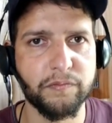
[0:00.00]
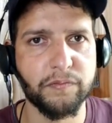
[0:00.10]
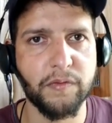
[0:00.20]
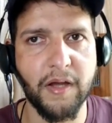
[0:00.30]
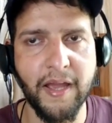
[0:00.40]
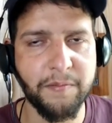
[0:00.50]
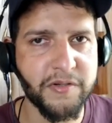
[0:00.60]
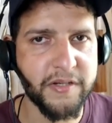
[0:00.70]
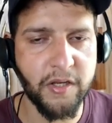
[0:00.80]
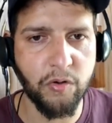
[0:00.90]
I am
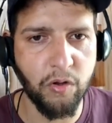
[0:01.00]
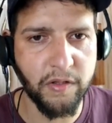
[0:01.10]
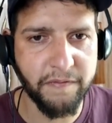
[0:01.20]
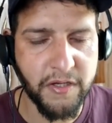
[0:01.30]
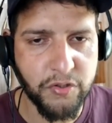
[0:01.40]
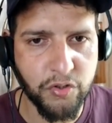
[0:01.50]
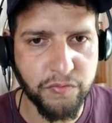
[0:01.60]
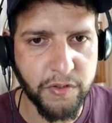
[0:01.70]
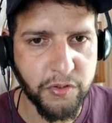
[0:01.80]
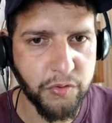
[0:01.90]
sharing all the videos
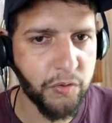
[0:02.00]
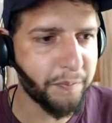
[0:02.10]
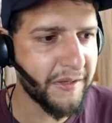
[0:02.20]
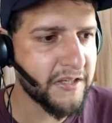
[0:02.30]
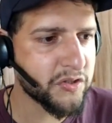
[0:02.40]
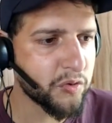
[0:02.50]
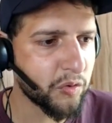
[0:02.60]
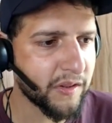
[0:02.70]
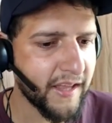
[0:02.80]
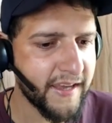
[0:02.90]
with you. Please do
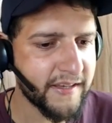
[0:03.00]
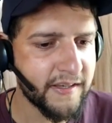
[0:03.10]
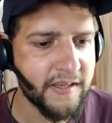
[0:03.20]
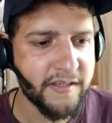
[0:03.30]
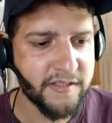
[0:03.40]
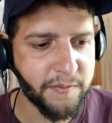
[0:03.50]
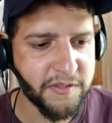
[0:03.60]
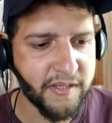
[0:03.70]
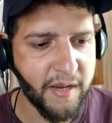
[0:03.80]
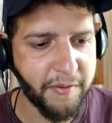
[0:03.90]
like,
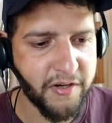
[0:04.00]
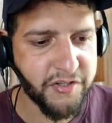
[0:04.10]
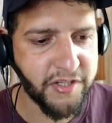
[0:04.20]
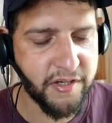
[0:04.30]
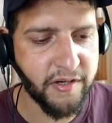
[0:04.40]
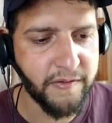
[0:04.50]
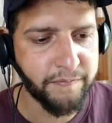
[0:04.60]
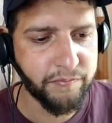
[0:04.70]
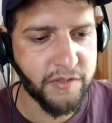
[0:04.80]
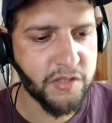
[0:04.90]
subscribe and share.
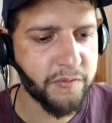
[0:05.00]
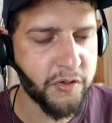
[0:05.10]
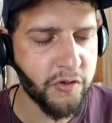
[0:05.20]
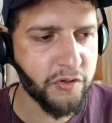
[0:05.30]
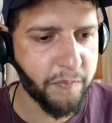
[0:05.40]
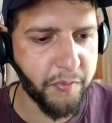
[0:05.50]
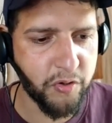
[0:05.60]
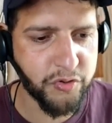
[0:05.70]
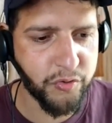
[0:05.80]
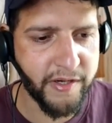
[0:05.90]
This video is
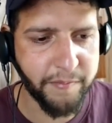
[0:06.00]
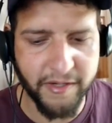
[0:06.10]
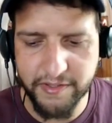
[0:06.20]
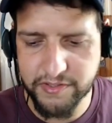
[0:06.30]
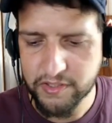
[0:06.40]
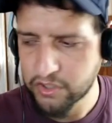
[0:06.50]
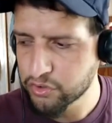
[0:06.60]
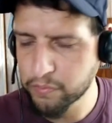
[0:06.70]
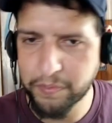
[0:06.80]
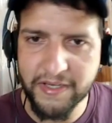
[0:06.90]
approx 20 minutes,
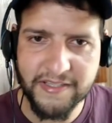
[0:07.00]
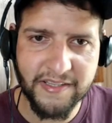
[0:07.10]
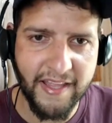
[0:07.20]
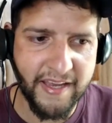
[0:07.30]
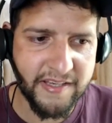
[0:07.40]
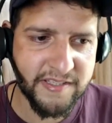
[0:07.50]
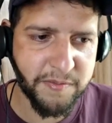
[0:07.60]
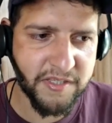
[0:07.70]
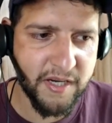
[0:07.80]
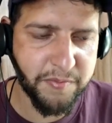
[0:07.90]
so please like,
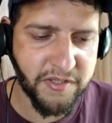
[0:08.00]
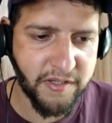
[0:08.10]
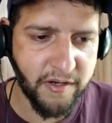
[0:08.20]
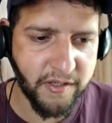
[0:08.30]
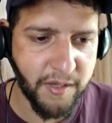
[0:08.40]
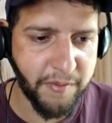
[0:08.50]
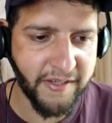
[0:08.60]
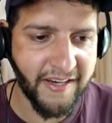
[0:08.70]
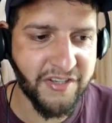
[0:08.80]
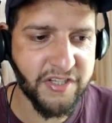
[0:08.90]
subscribe, share, comment
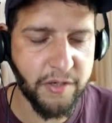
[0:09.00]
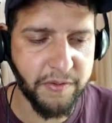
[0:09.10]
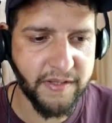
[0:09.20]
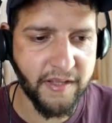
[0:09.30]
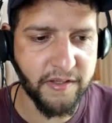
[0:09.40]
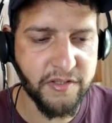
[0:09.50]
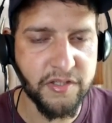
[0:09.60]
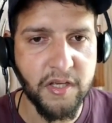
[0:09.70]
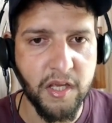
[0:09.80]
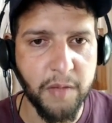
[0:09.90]
and share with others.
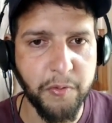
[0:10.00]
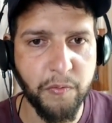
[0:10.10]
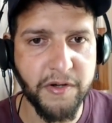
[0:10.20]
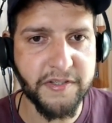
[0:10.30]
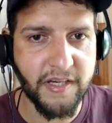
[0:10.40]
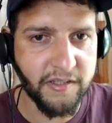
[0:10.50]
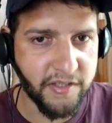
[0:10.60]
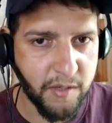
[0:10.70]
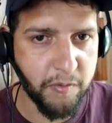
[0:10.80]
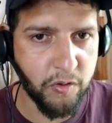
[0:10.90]
If you want to check the
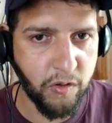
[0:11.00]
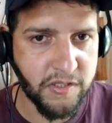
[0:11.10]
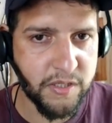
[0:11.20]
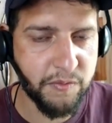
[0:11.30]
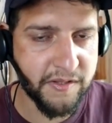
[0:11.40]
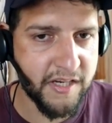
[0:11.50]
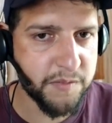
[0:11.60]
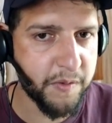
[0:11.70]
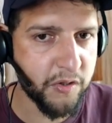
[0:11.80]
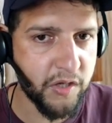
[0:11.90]
terminology with
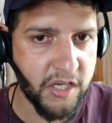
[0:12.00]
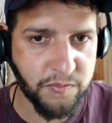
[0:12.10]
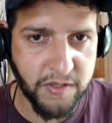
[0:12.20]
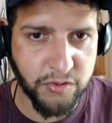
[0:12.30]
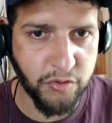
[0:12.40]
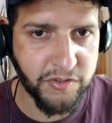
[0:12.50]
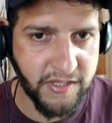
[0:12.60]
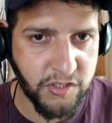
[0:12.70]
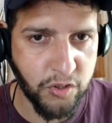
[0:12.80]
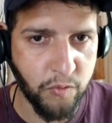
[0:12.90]
respect to
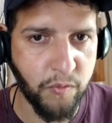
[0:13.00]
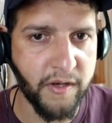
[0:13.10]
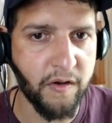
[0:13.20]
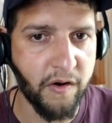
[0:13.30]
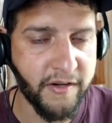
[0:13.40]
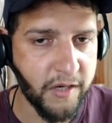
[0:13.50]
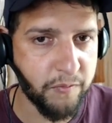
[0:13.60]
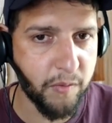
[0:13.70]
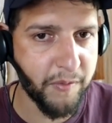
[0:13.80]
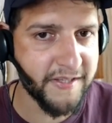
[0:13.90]
SY0601 or
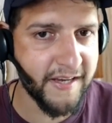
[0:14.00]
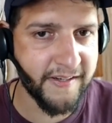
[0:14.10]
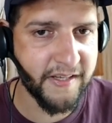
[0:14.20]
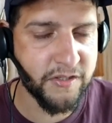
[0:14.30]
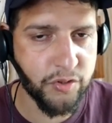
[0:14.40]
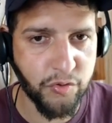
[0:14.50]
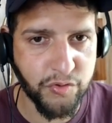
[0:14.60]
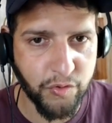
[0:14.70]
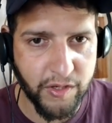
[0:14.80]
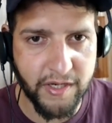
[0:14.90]
Network Plus
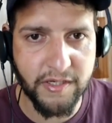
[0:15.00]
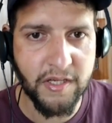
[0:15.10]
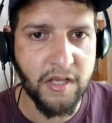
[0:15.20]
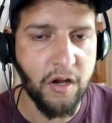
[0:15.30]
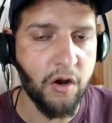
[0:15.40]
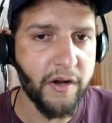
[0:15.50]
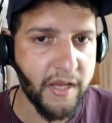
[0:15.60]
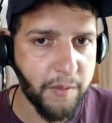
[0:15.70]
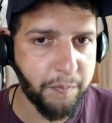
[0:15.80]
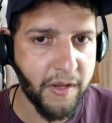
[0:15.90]
N10008 or
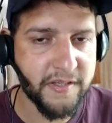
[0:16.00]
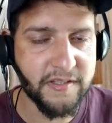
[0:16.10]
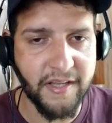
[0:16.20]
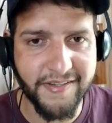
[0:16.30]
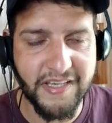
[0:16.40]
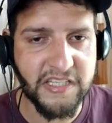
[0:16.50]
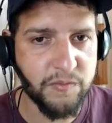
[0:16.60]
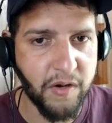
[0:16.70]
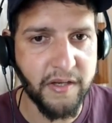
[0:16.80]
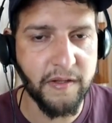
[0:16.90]
A Plus latest
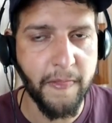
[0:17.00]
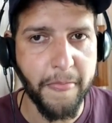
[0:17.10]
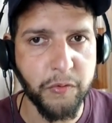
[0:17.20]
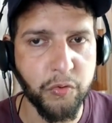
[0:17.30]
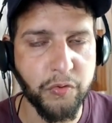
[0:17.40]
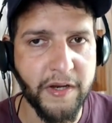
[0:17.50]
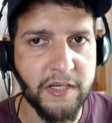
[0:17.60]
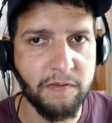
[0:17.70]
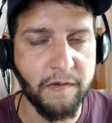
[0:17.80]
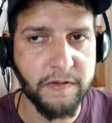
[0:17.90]
one
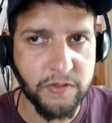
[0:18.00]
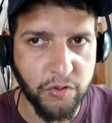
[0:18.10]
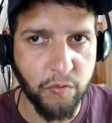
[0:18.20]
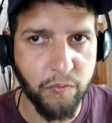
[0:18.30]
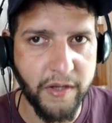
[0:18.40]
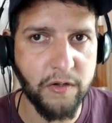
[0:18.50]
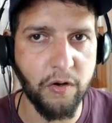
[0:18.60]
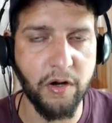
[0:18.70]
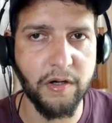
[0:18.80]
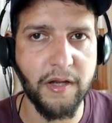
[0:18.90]
2201101
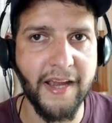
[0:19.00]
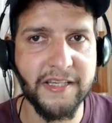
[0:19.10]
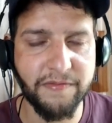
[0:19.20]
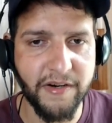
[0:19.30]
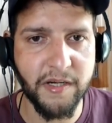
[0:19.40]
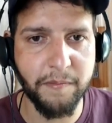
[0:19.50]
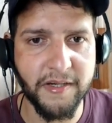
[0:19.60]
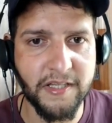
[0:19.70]
or IT Fundamentals